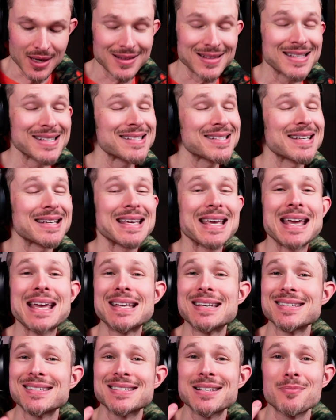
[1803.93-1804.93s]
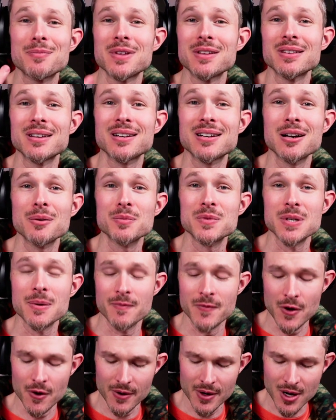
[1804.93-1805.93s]
And this, again, is something that comes up
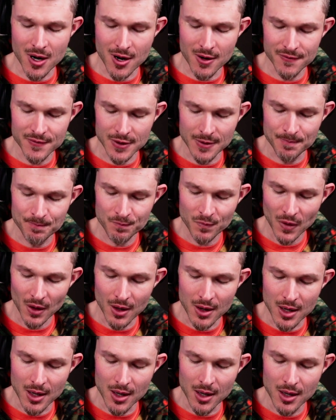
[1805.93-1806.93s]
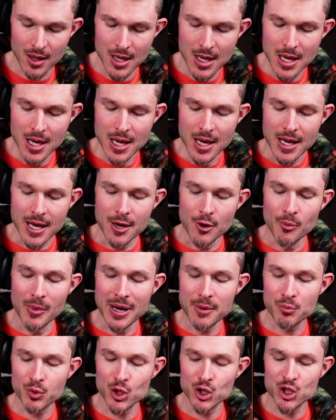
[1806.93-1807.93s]
very often. It
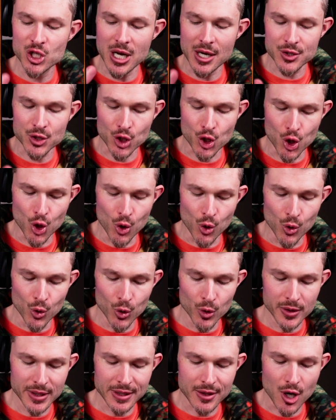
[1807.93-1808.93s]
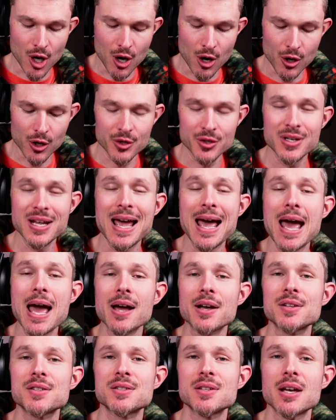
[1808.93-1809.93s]
might project a cold and hard to
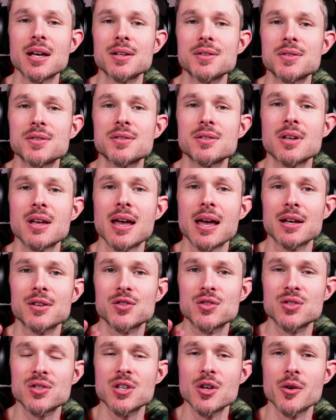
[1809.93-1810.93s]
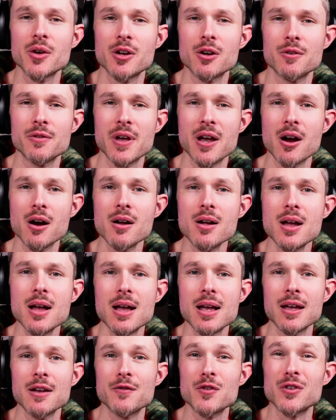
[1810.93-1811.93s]
access exterior there
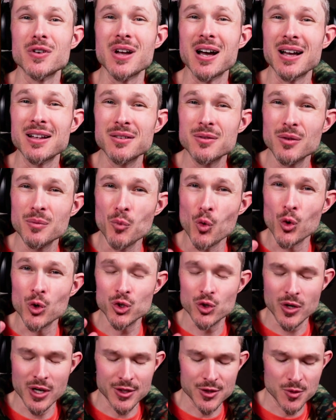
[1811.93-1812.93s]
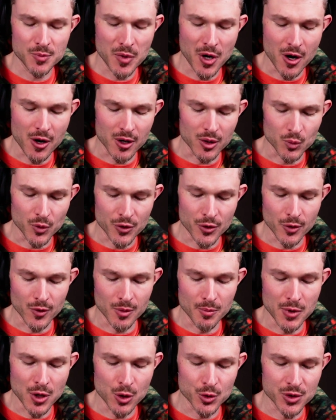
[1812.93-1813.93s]
if you're not more transparent with your
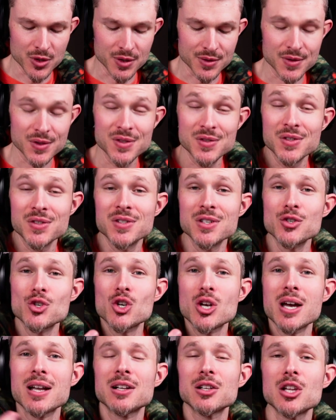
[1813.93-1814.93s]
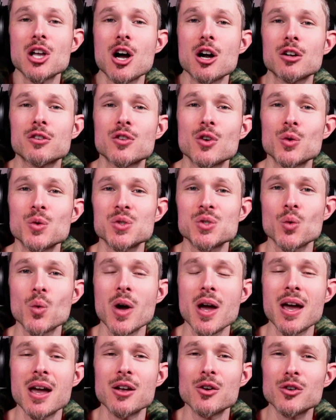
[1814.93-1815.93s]
emotions. Because I said you kind of lock those
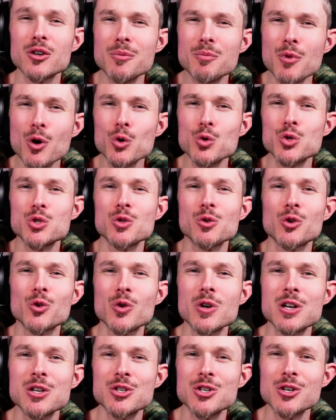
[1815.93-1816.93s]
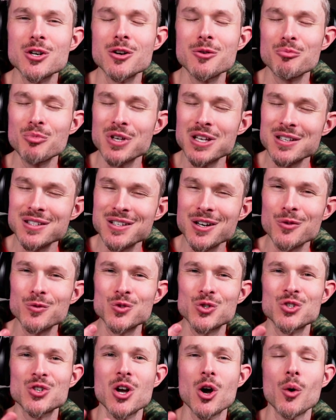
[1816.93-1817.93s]
away. You're an emotional creature, but you don't
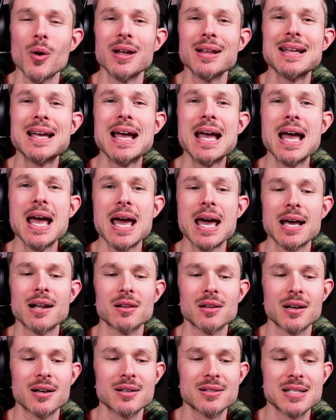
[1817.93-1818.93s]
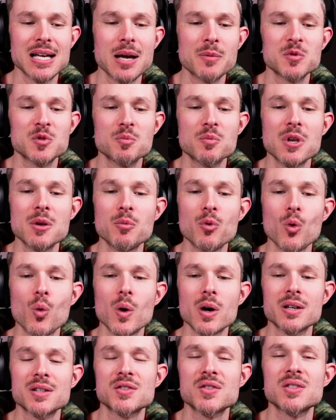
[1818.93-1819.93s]
show it. And a lot of times people
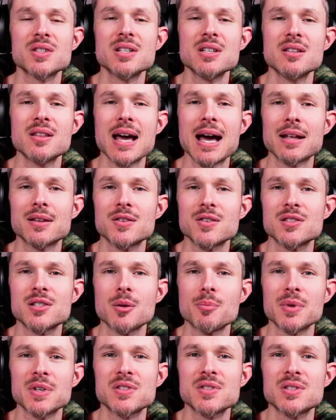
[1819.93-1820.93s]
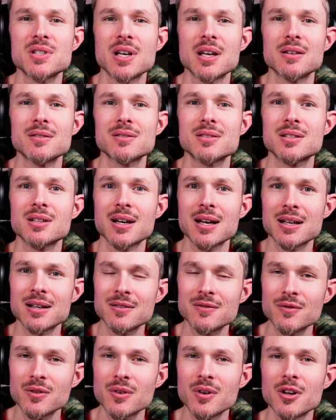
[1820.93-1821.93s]
want to see that to some extent to kind
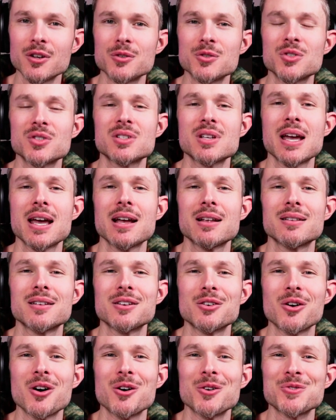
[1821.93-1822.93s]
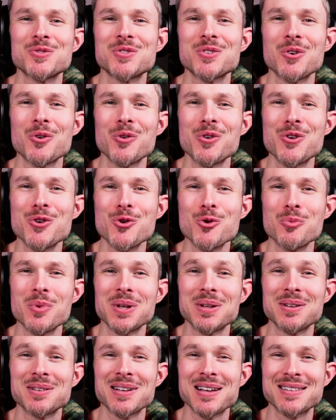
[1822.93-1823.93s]
of understand that you're also human
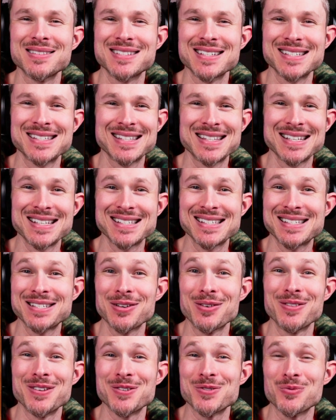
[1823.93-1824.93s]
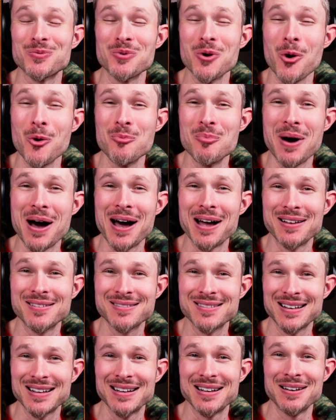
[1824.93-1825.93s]
and not just this robot,
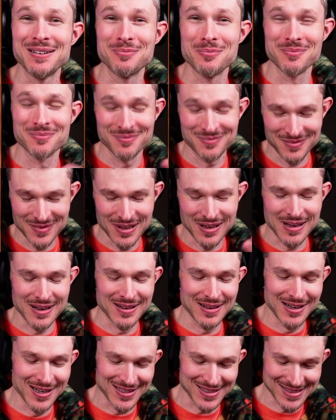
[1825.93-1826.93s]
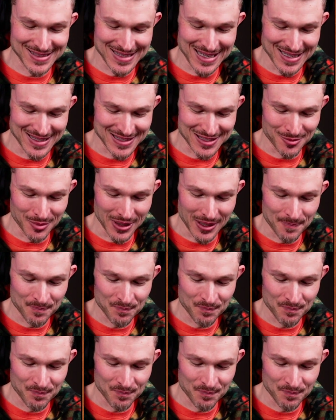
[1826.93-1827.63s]
ostensibly.